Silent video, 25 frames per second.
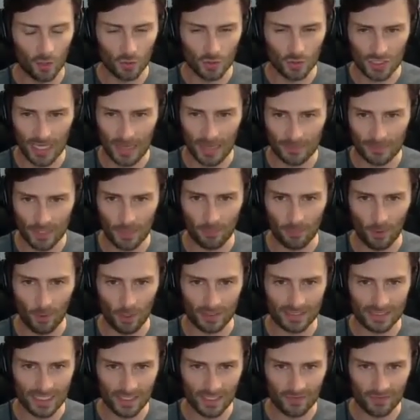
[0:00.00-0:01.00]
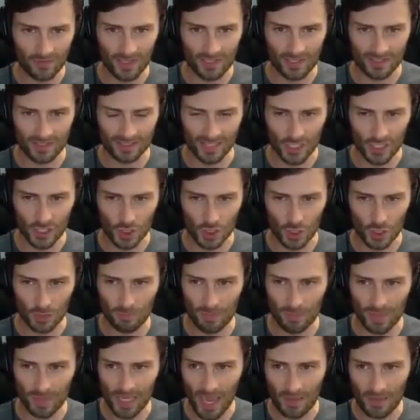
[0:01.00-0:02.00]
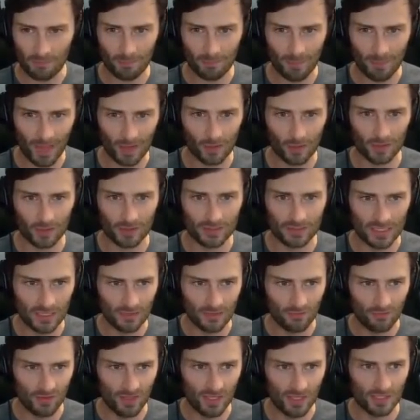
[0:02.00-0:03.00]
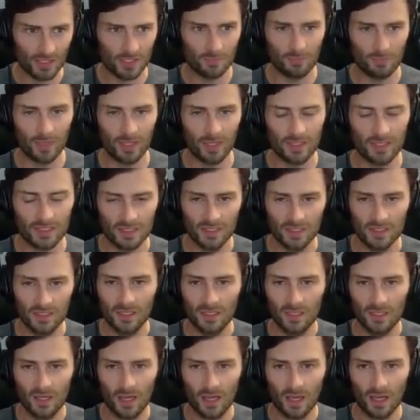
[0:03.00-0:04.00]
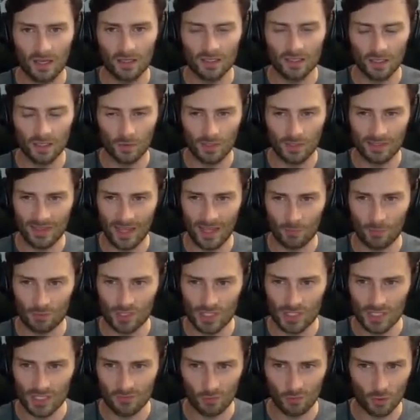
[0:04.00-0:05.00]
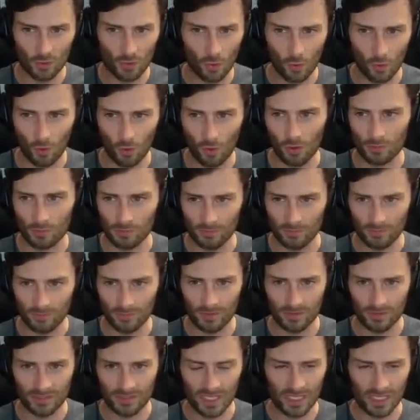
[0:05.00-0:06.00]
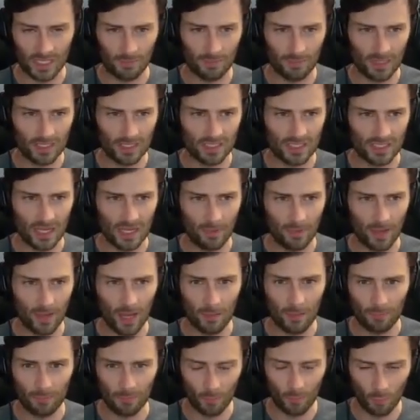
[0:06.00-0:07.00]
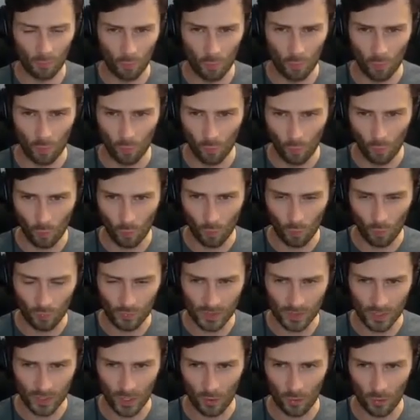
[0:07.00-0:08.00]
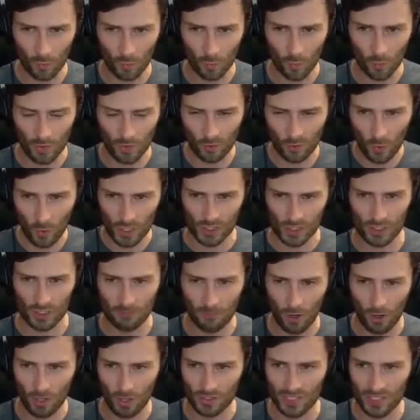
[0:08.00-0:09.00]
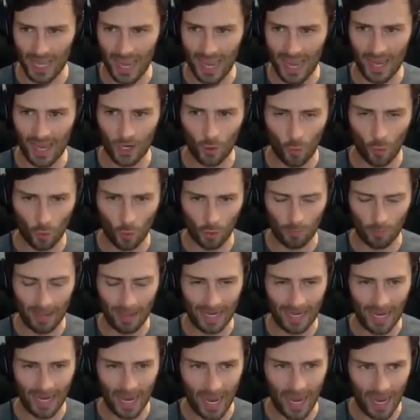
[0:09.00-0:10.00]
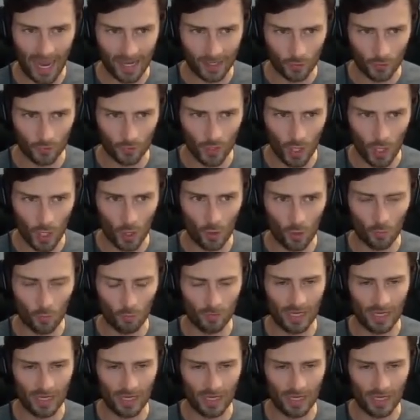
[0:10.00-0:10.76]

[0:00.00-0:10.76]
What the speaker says: Who steps up on defense? Like, they should be a better defense, but can that receiver core take a big step up, with question marks at quarterback? I don't know.